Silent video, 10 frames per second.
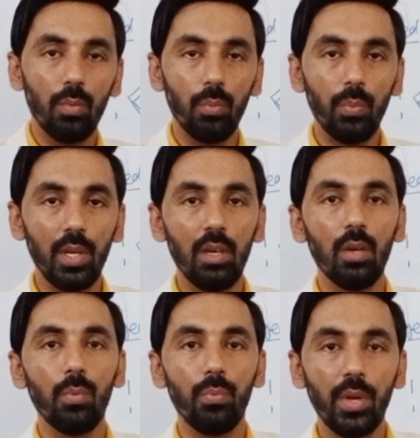will
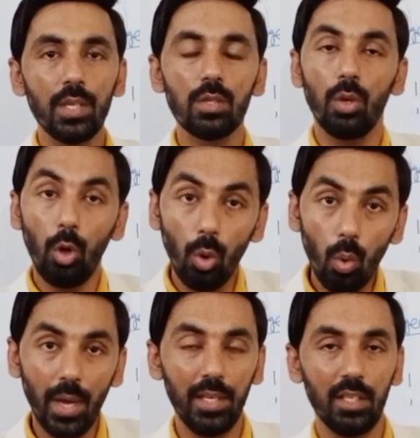face
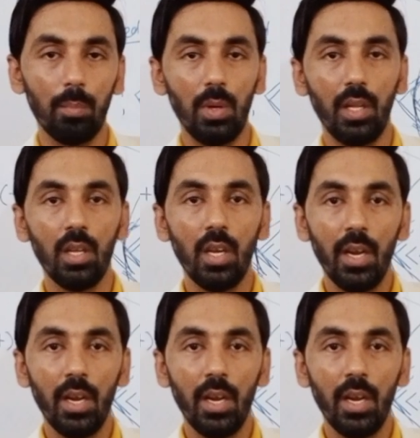no any complaint,